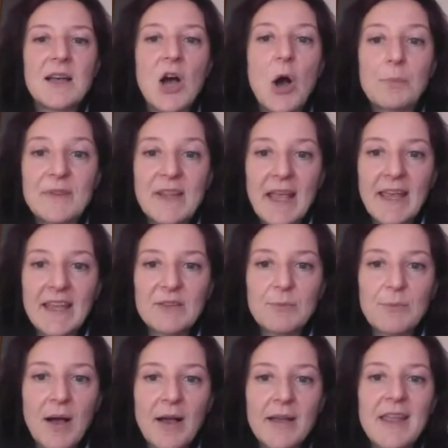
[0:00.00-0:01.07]
obtained
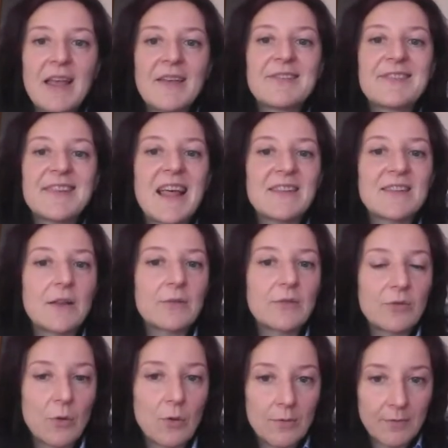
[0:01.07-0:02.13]
by a standard
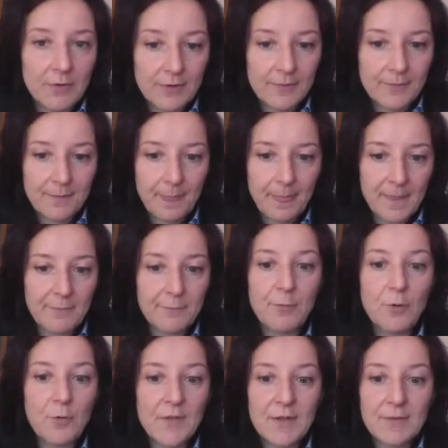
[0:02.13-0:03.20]
solver.
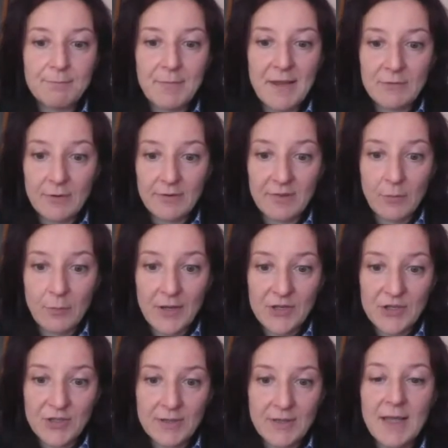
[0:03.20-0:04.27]
for the matrix
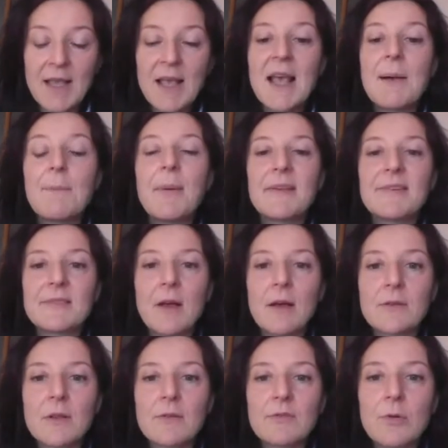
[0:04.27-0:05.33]
equation. By
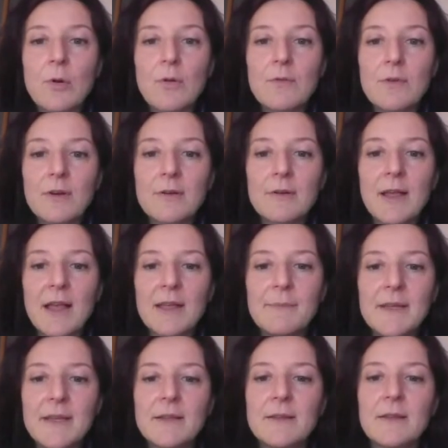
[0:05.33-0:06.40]
standard solver, I
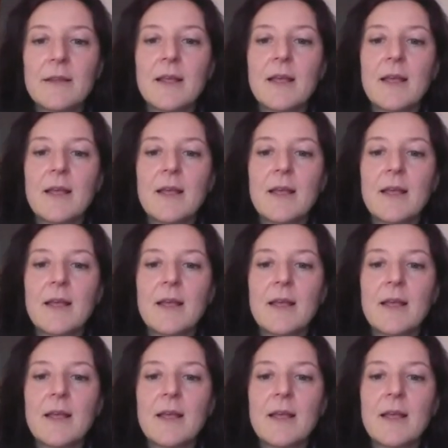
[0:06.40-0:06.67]
mean